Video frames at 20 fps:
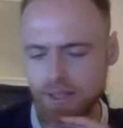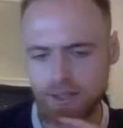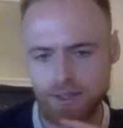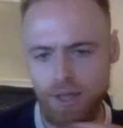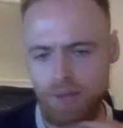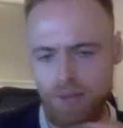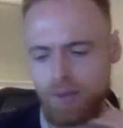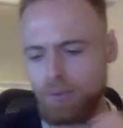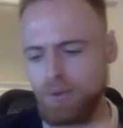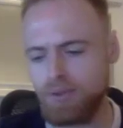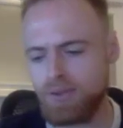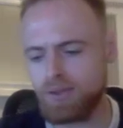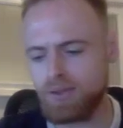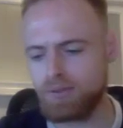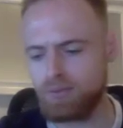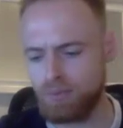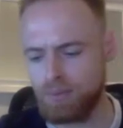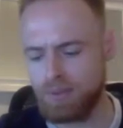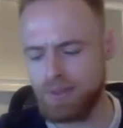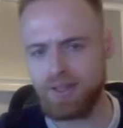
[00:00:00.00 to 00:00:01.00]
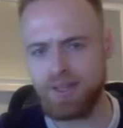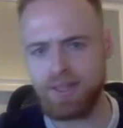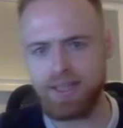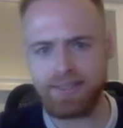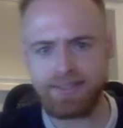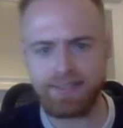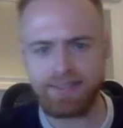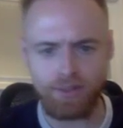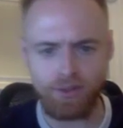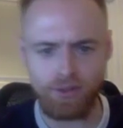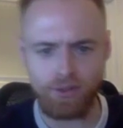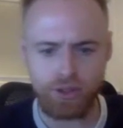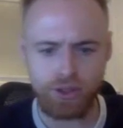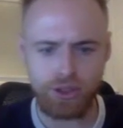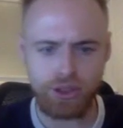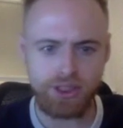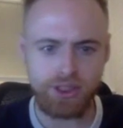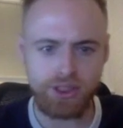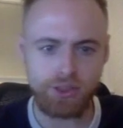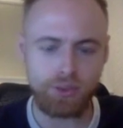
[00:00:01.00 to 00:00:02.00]
I think with key
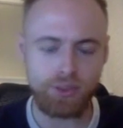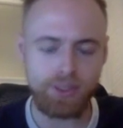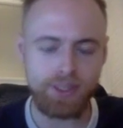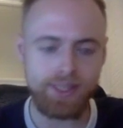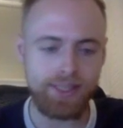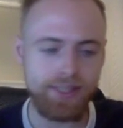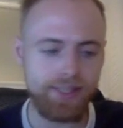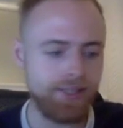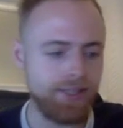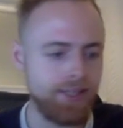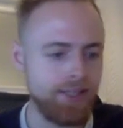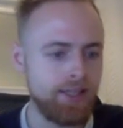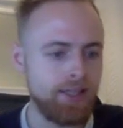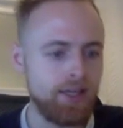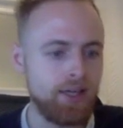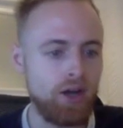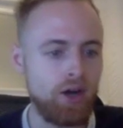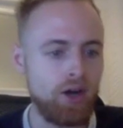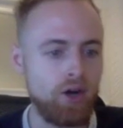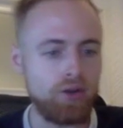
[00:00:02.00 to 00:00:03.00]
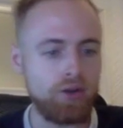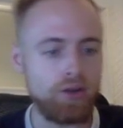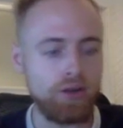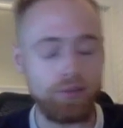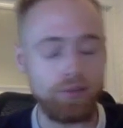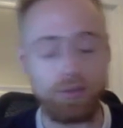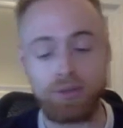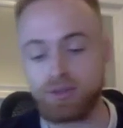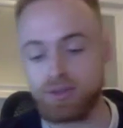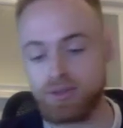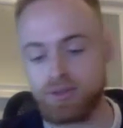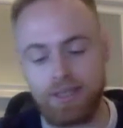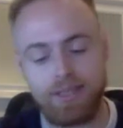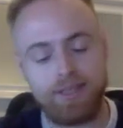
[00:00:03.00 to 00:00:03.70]
technologies, we are, well,